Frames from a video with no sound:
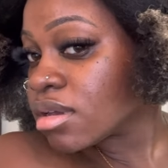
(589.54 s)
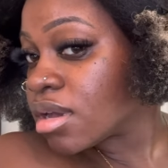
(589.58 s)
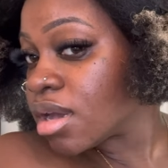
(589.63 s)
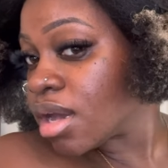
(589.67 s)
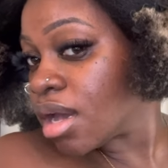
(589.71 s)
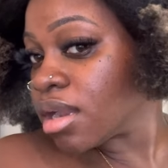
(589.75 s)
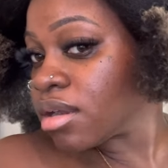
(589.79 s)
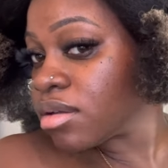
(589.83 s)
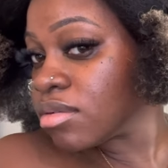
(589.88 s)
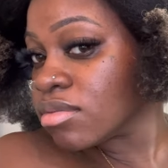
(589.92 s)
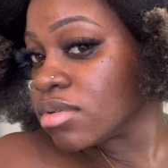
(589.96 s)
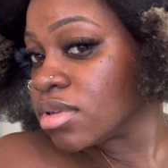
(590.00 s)

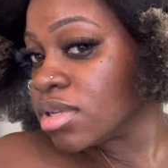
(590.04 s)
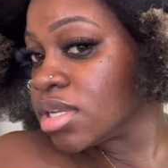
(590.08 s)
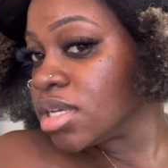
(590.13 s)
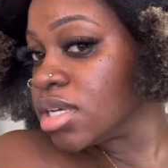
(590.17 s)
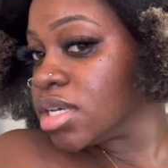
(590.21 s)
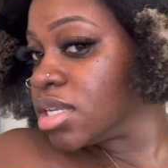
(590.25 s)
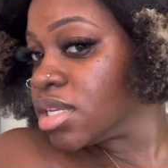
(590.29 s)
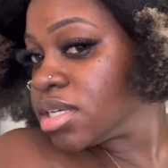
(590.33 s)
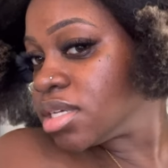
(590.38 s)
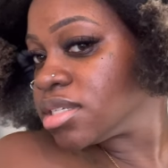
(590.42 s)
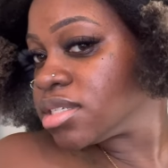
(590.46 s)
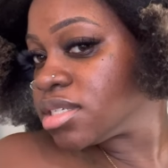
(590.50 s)
I don't
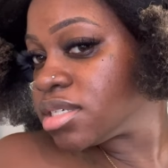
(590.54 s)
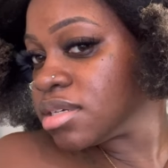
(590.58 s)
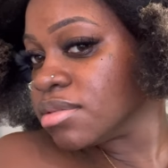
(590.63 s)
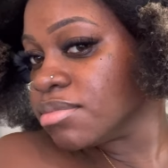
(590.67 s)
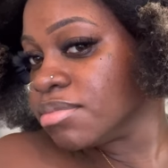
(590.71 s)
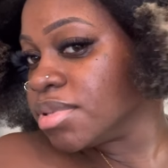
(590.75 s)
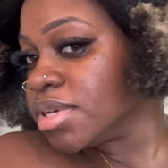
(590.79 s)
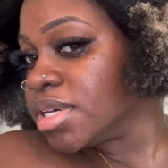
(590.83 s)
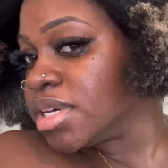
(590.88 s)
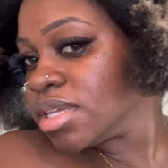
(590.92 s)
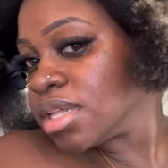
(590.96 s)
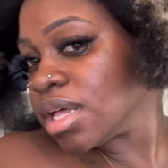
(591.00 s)
need it to
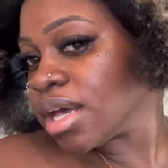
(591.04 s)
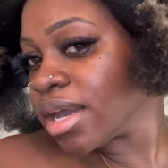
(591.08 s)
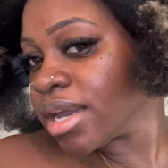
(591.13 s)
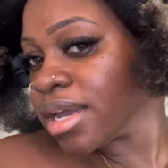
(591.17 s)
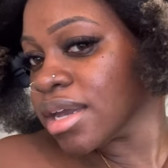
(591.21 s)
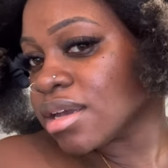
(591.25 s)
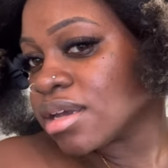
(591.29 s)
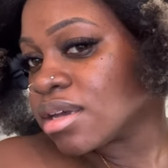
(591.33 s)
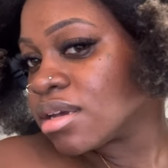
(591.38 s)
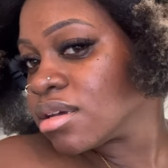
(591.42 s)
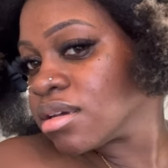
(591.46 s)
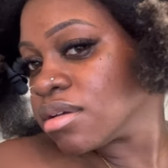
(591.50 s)
be
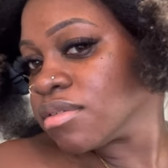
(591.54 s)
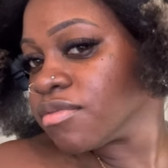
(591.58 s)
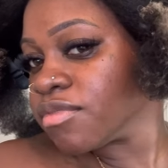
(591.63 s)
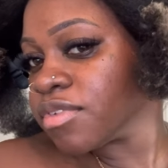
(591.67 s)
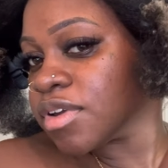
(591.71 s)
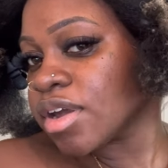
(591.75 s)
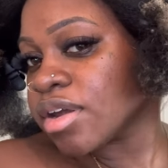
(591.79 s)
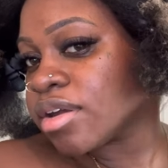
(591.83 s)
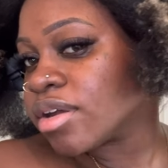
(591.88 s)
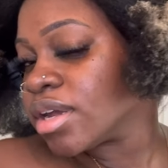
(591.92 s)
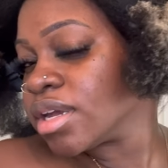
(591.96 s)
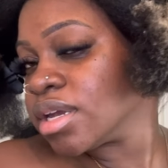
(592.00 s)
like
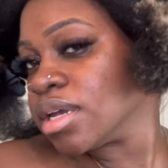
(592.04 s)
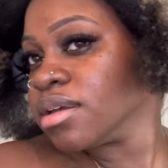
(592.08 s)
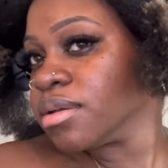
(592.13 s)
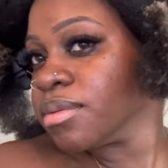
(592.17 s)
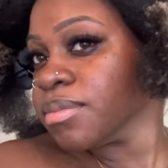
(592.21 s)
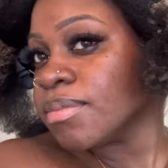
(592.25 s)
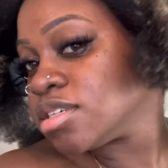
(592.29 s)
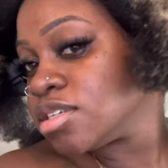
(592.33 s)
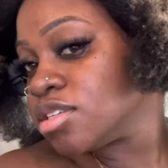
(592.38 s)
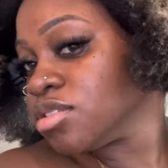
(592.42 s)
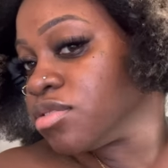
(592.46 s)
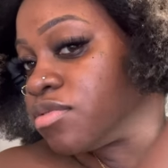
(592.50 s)
very,
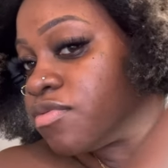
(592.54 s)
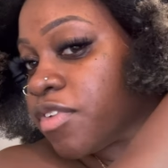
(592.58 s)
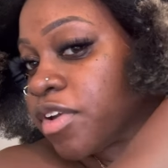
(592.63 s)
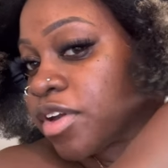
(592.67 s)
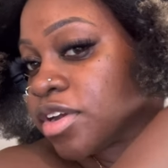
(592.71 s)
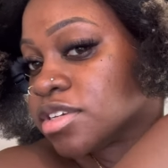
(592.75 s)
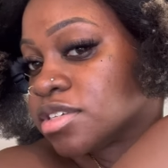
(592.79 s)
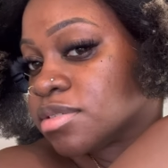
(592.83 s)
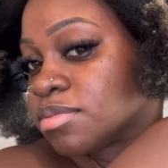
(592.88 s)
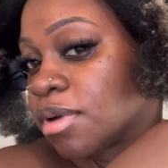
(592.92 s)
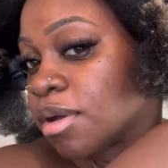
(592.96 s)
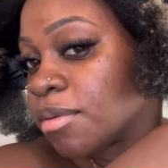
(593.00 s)
to do
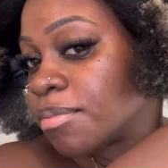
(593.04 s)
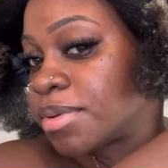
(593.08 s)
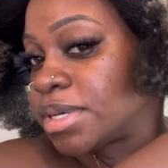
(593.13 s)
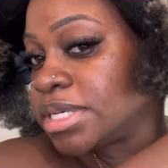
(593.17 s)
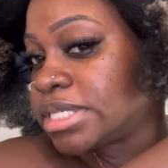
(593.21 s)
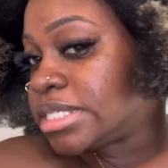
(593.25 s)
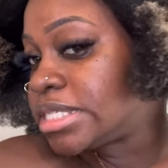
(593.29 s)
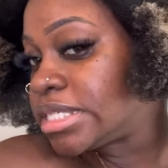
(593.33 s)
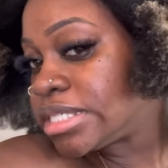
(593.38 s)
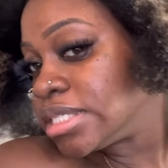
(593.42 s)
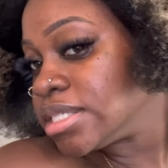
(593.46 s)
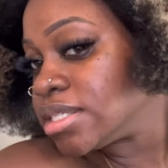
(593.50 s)
very small
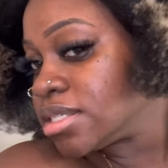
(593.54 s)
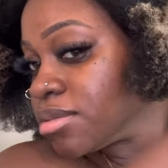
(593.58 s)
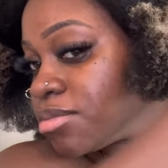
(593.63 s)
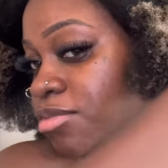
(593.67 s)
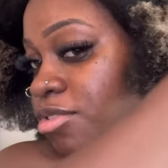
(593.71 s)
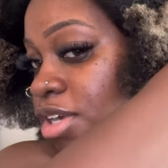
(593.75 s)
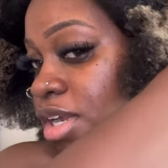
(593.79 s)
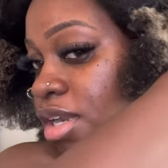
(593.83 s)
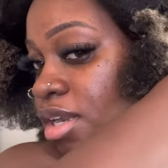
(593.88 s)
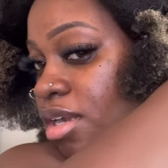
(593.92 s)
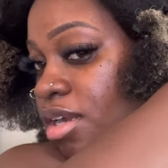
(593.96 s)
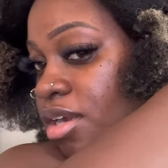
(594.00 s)
pieces. I'm
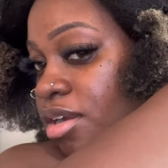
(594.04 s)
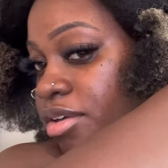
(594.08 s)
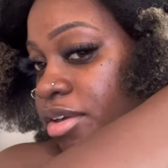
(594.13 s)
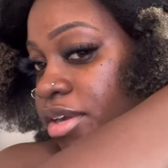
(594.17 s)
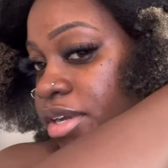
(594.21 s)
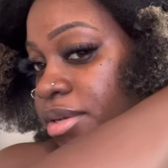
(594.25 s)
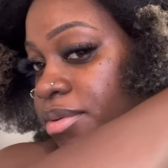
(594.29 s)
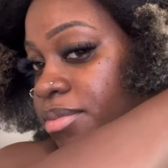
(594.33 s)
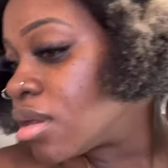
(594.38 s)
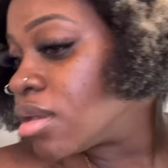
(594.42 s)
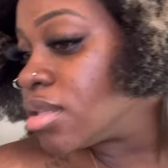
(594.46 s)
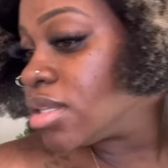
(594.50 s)
trying to
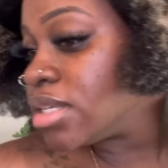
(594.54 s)
hurry.